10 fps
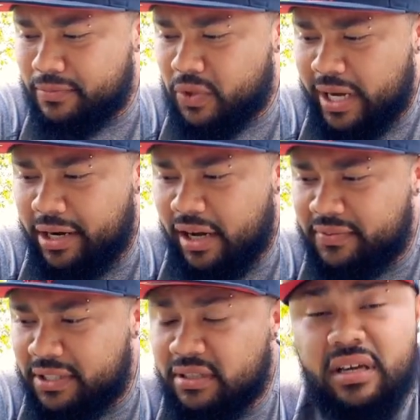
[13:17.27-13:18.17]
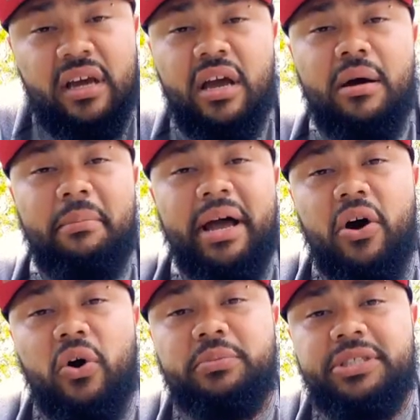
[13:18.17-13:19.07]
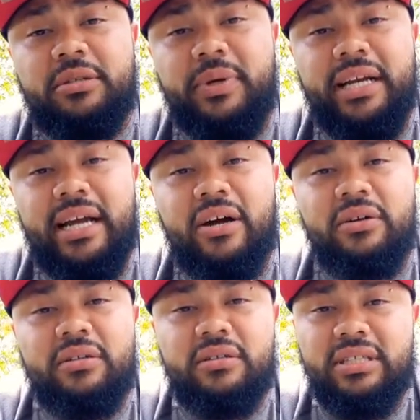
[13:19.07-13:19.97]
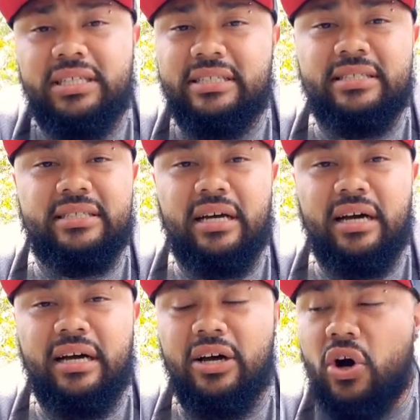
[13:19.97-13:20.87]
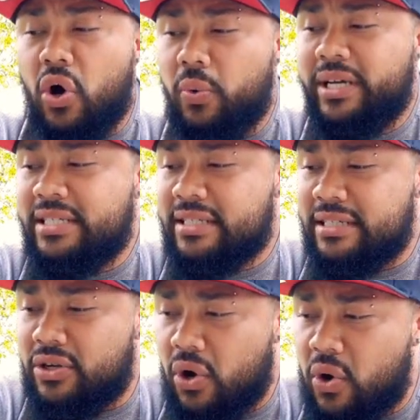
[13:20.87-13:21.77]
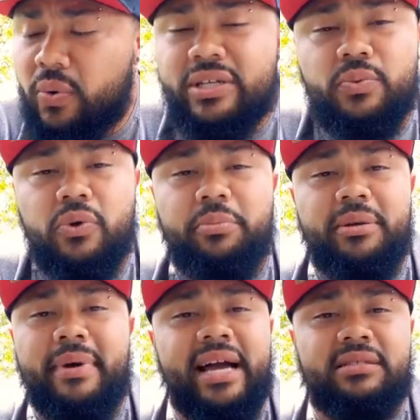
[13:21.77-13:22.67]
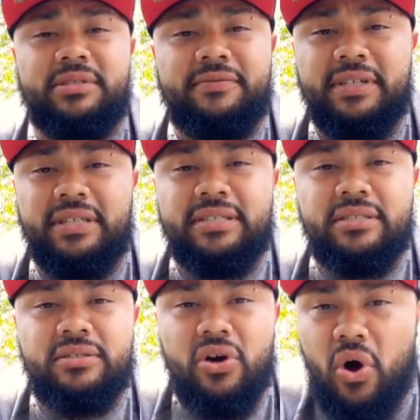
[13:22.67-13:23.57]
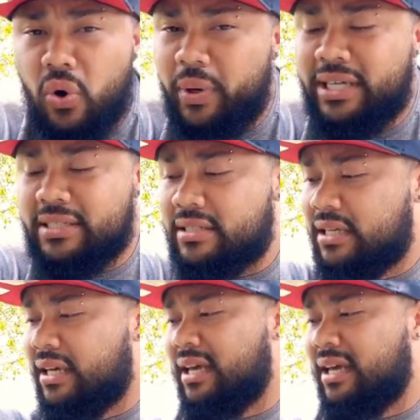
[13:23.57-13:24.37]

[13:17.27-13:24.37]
quite often. My home gym right now is always and always will be Maximus Fitness. Always.